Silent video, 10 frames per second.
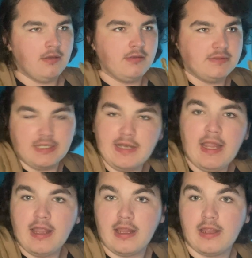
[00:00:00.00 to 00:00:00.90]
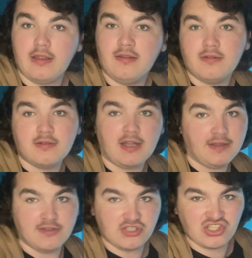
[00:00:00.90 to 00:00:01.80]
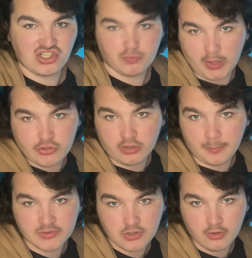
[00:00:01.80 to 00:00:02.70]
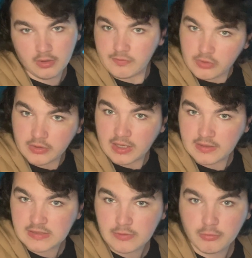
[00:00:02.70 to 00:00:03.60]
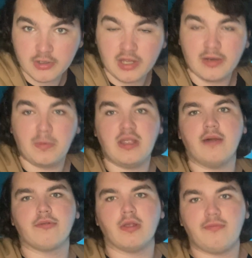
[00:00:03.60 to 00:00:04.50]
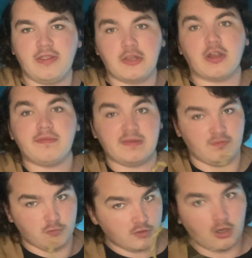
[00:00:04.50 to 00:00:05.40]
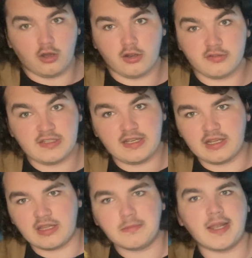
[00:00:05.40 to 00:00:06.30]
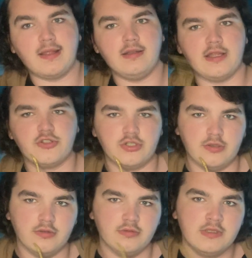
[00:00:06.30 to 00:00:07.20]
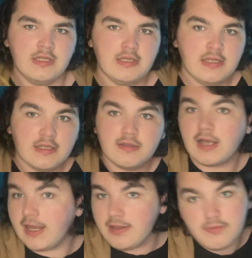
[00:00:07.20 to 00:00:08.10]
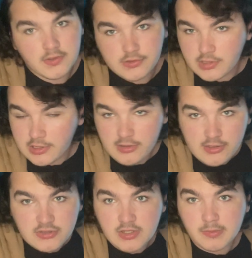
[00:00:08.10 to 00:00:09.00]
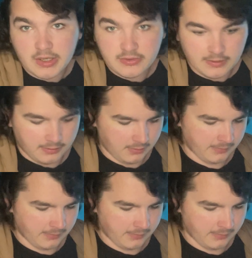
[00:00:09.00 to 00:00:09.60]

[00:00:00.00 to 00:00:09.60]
today, on this special episode of good content, we're going to be covering a figure I've been long needing in my collection. I even teased him, I think.